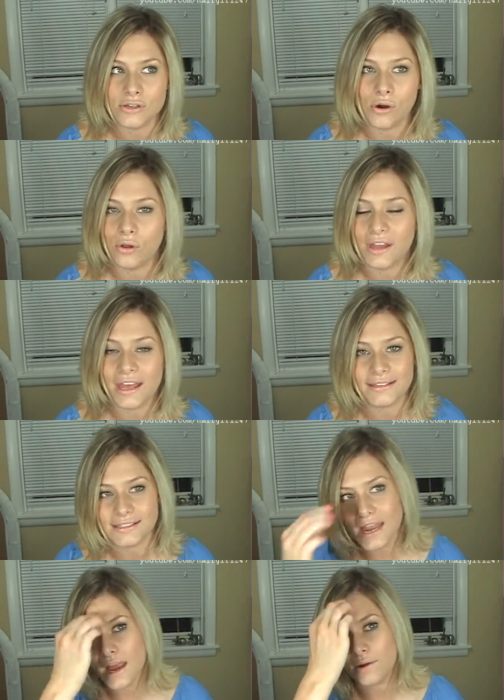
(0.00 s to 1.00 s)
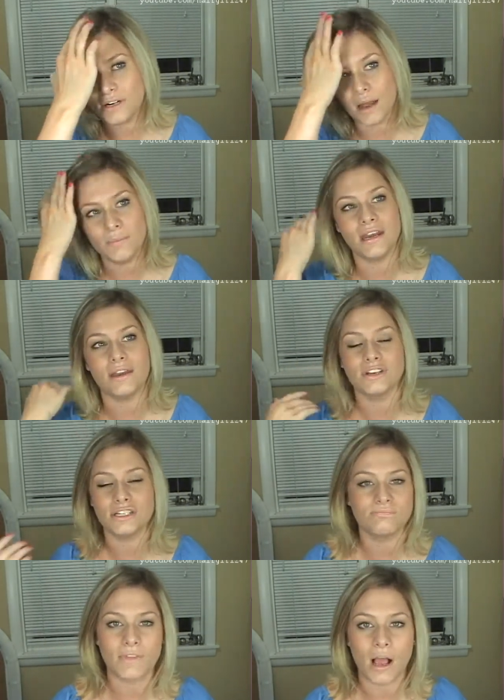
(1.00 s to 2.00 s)
So like, say I would come in
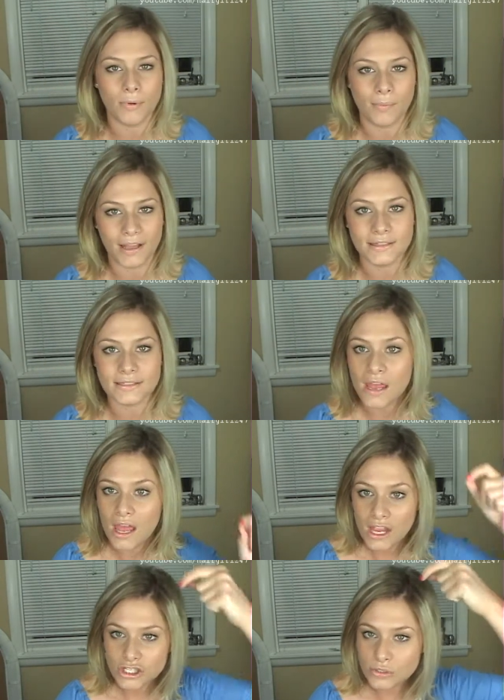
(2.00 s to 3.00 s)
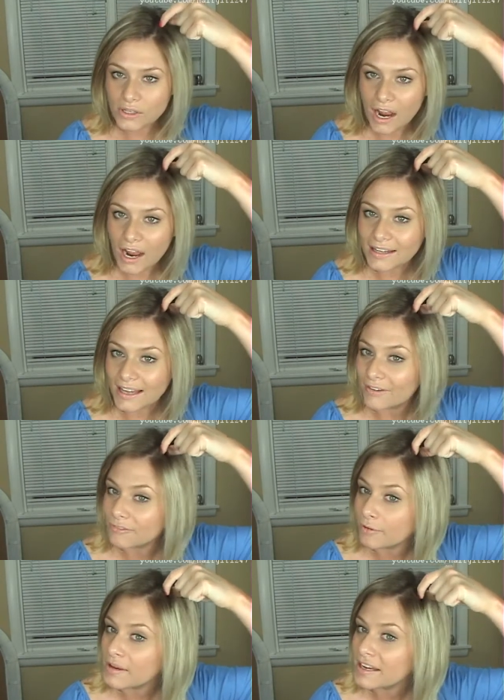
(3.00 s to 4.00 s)
every couple months, she would highlight
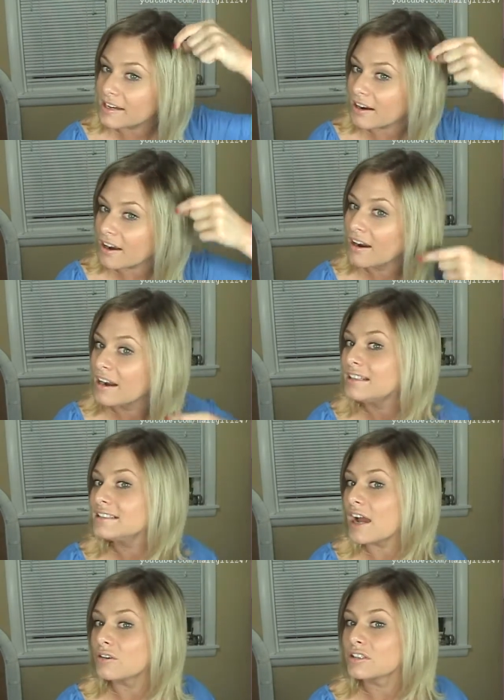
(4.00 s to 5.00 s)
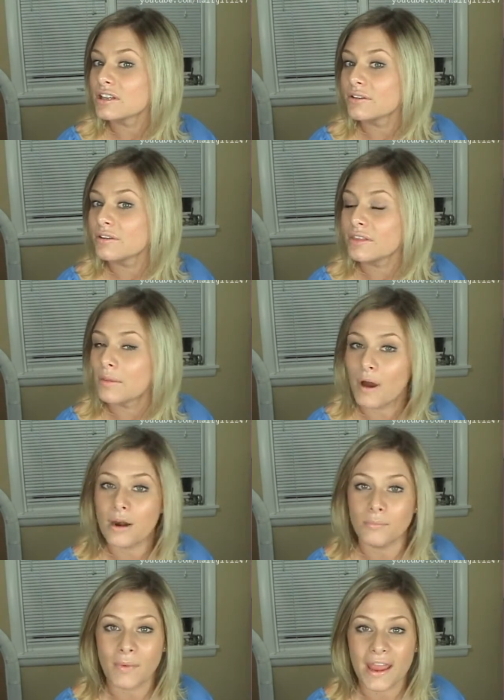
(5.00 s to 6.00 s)
from here down to the
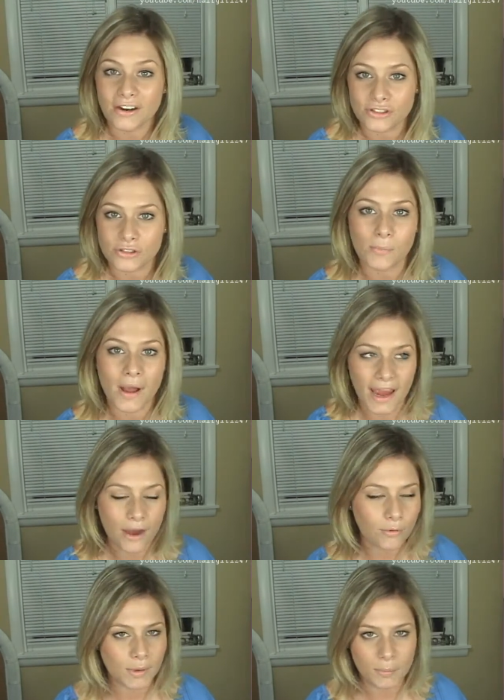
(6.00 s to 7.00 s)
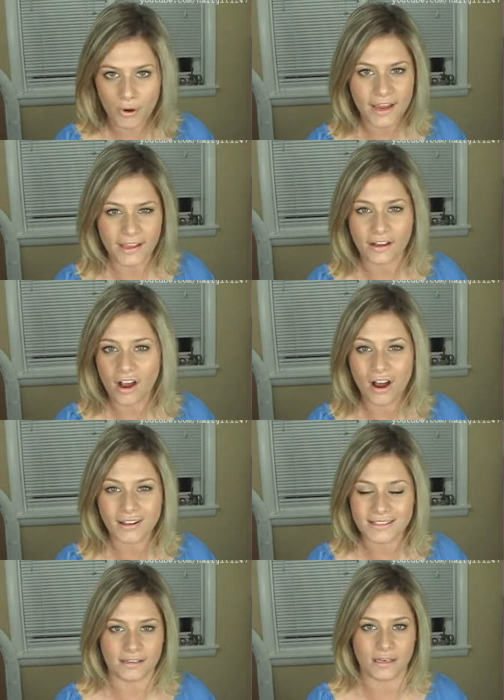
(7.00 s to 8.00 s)
bottom of my hair, so my hair would be breaking
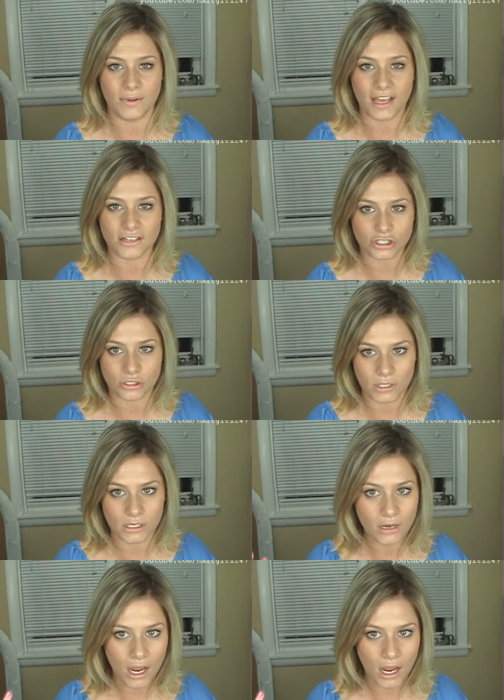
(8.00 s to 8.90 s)
constantly because she would